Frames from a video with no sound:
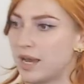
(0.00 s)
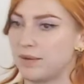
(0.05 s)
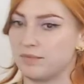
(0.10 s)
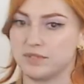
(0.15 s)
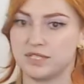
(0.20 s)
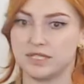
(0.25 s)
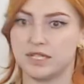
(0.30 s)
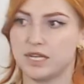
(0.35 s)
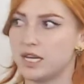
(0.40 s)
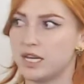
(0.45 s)
I'm
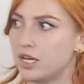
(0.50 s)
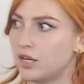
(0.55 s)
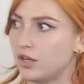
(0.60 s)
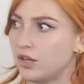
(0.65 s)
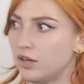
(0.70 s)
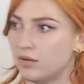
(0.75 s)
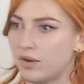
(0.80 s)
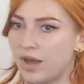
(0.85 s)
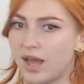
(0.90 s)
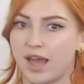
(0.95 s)
seeing
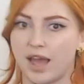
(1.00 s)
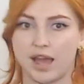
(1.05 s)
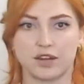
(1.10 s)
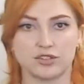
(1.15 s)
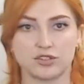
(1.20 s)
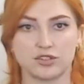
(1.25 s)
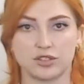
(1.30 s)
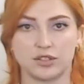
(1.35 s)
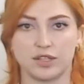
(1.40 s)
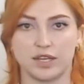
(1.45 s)
you
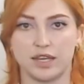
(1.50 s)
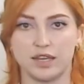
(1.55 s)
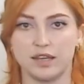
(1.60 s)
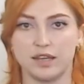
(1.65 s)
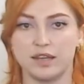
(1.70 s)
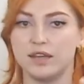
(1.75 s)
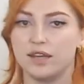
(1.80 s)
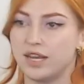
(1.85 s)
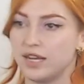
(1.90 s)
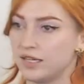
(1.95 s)
actually
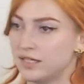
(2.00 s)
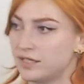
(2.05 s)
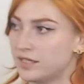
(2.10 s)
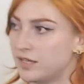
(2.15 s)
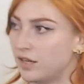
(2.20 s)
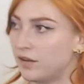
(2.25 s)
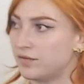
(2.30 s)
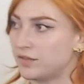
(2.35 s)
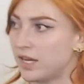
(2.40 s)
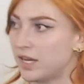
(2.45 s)
in a
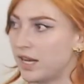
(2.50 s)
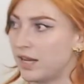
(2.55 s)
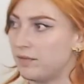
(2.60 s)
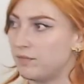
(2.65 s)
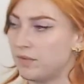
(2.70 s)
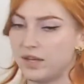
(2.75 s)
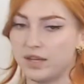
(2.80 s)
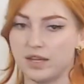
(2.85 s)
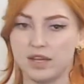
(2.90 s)
self-tape